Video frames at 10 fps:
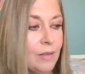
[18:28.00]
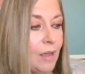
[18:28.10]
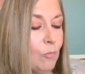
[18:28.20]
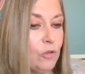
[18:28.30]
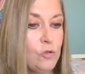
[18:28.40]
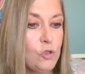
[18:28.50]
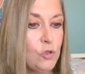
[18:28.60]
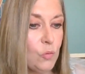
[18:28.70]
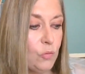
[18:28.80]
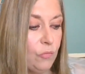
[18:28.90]
I'm going to
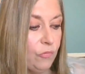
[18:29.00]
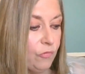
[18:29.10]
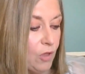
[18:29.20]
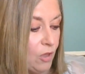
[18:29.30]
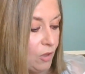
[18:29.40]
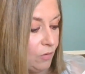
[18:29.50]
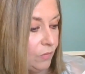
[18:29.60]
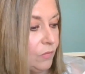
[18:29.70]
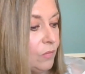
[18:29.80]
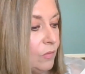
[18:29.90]
show you
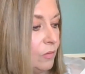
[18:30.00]
first